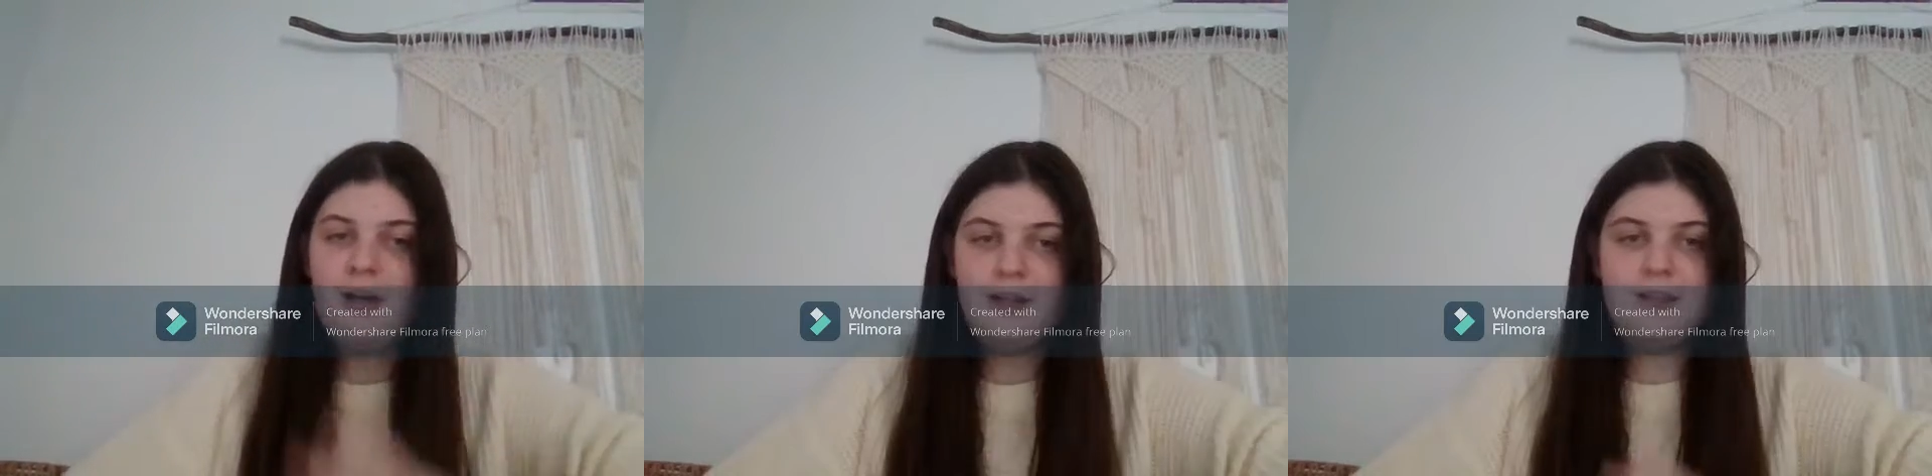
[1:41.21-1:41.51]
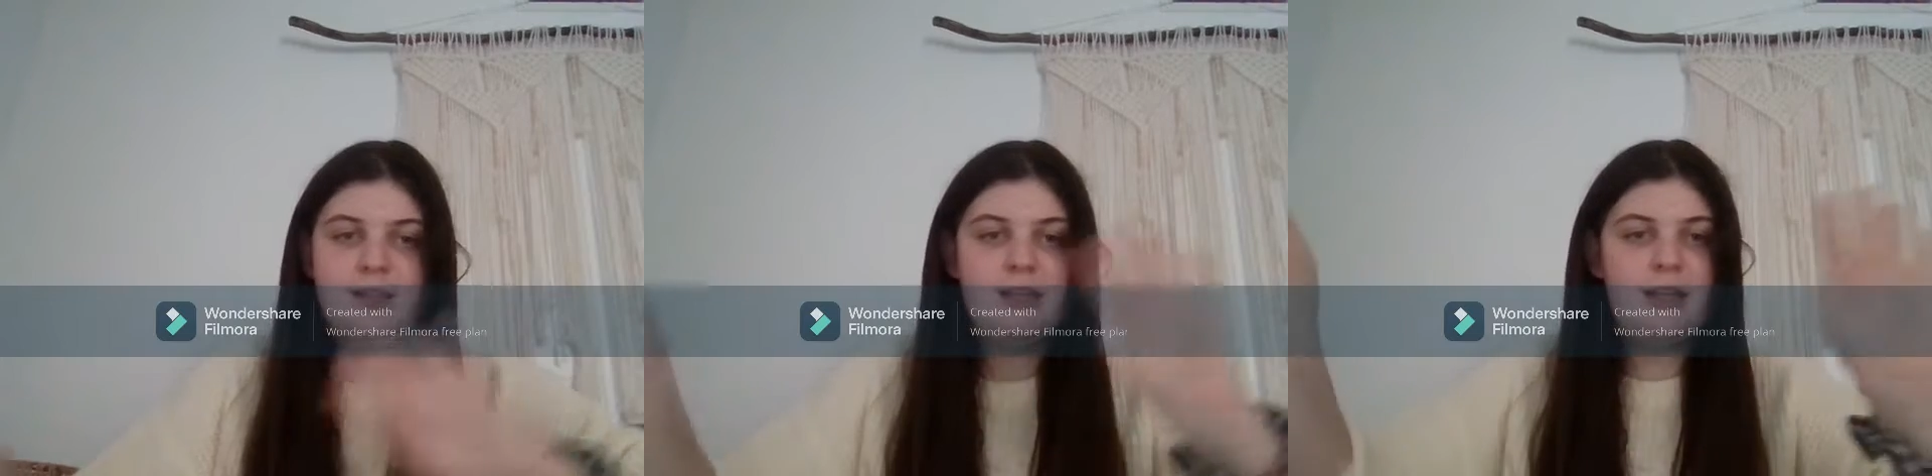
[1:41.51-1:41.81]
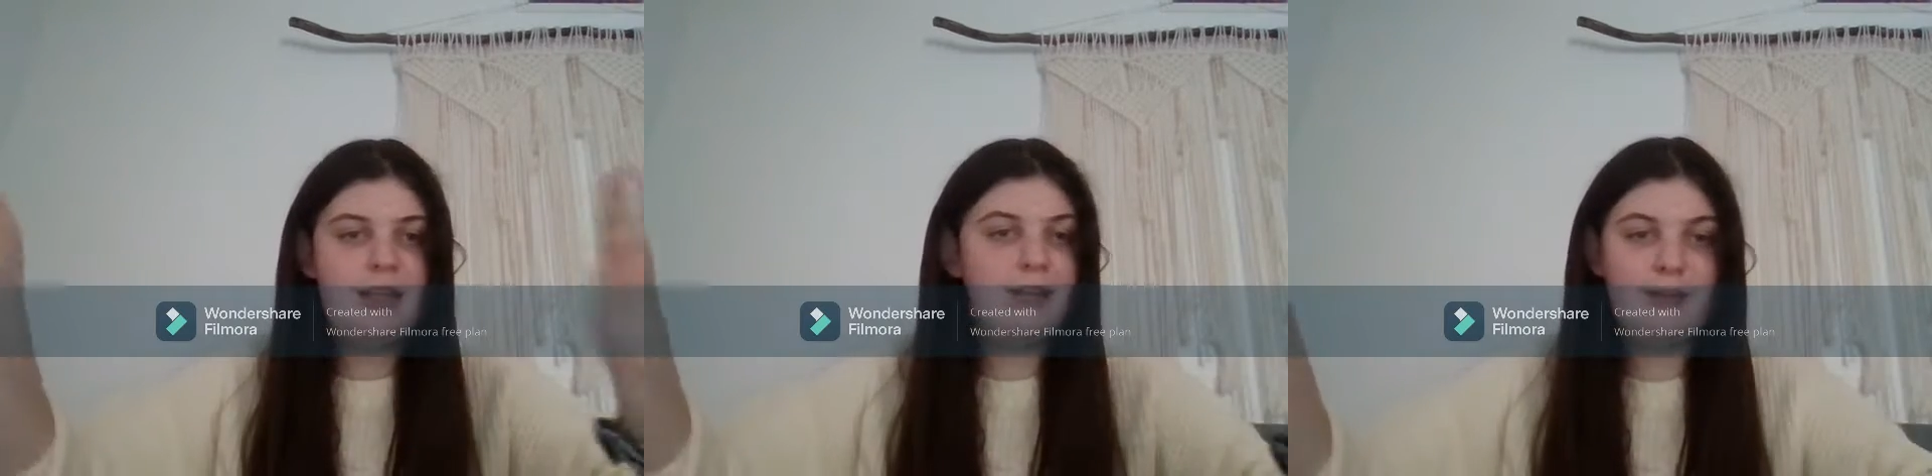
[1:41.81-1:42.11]
colours,
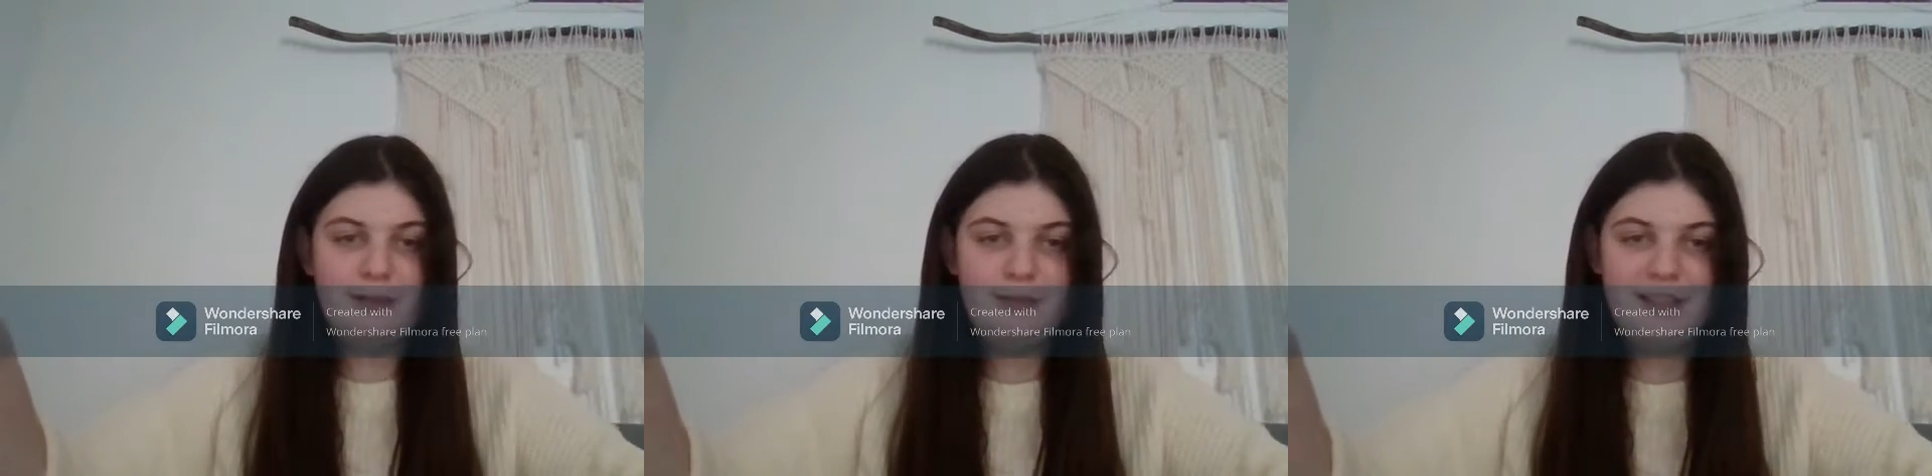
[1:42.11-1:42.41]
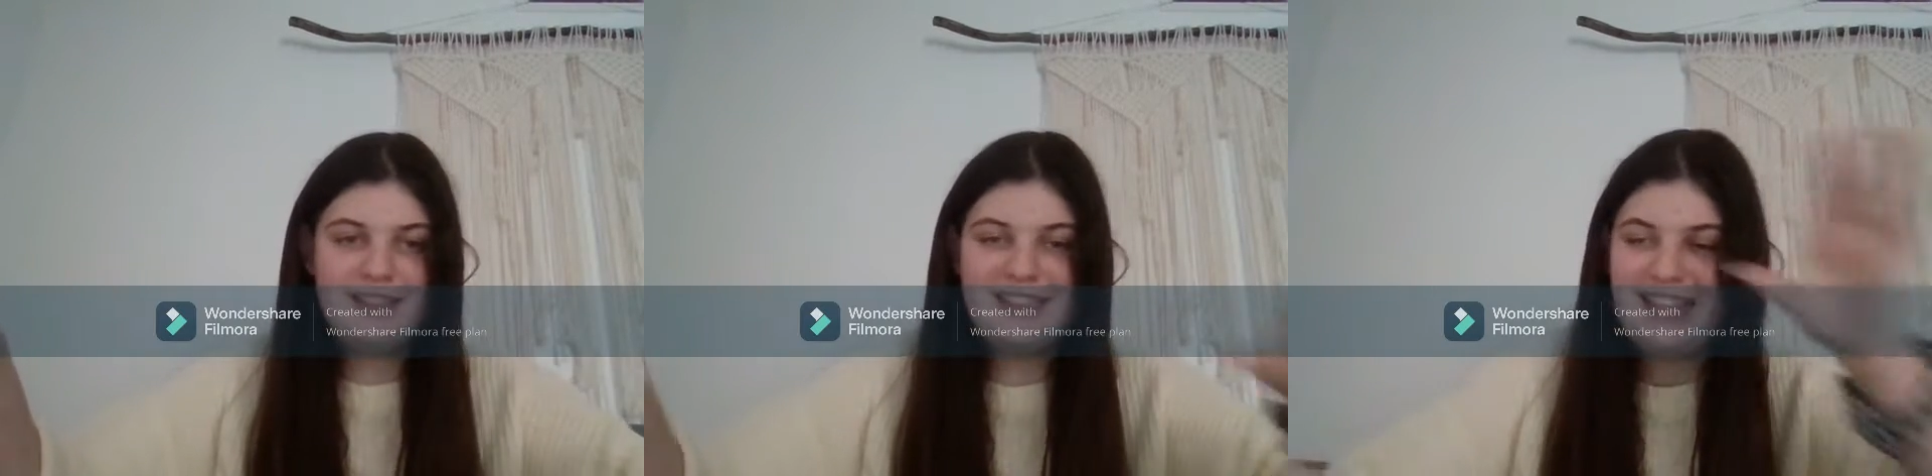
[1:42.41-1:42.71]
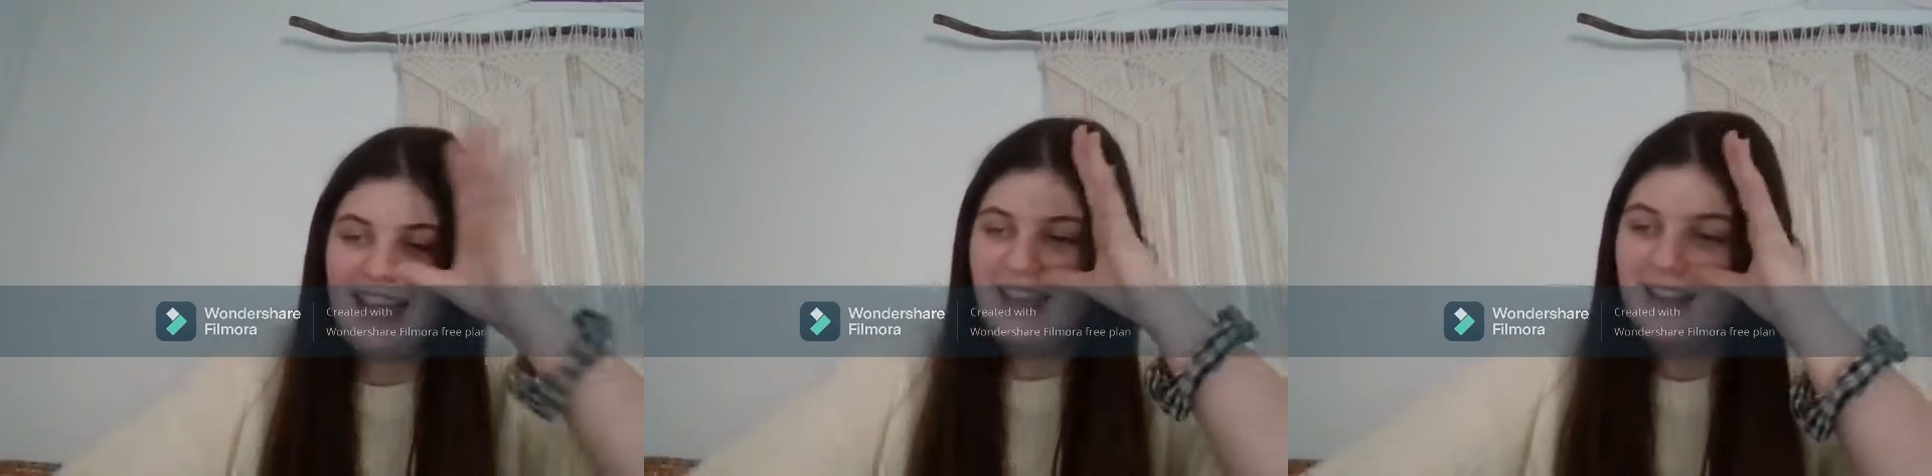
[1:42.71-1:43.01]
and that's all I'm going to
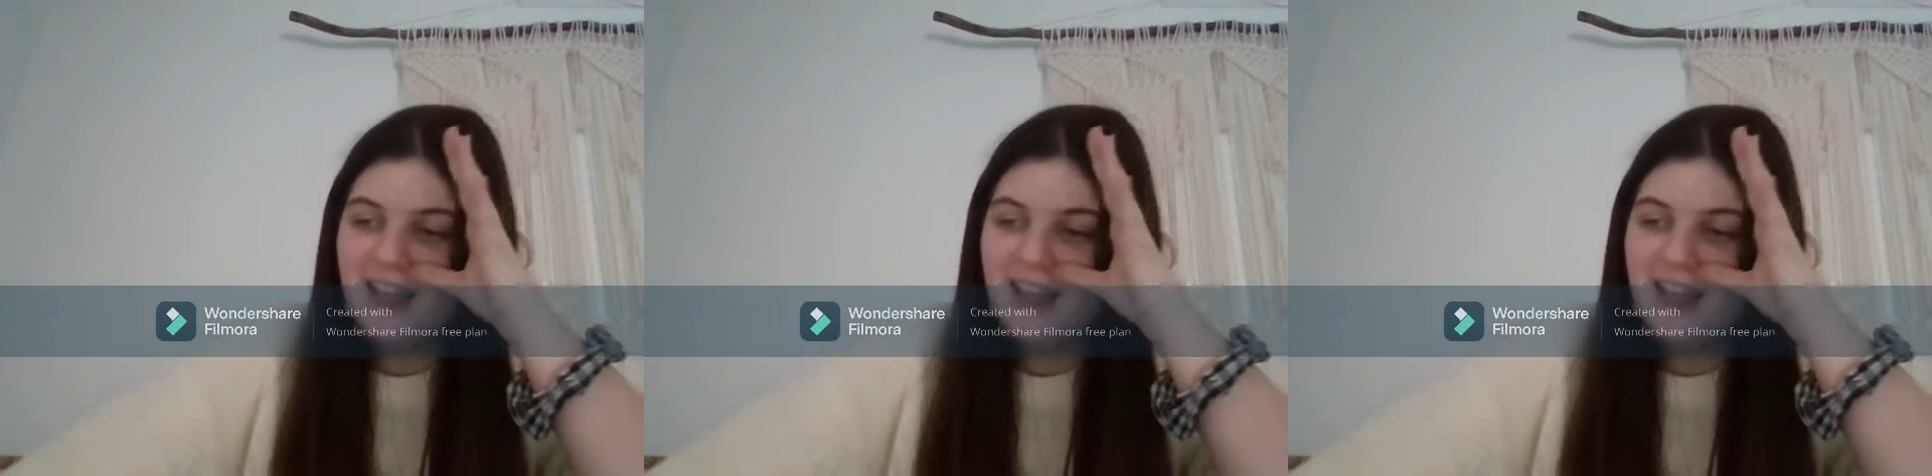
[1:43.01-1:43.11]
say.